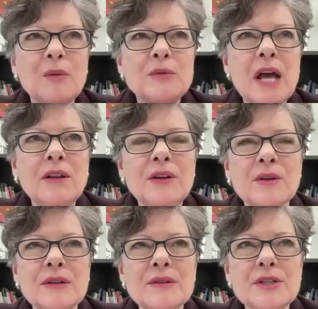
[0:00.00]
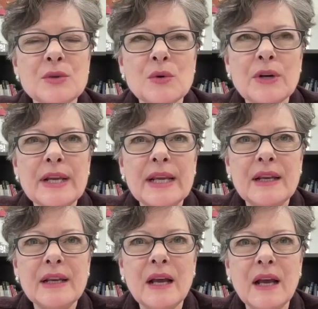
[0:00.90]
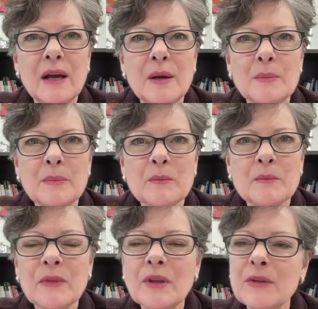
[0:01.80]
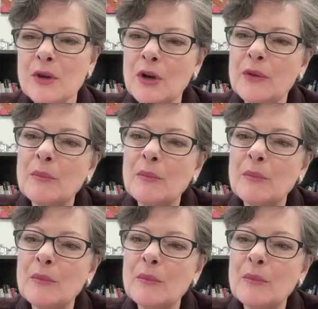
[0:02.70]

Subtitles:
telling your own story, the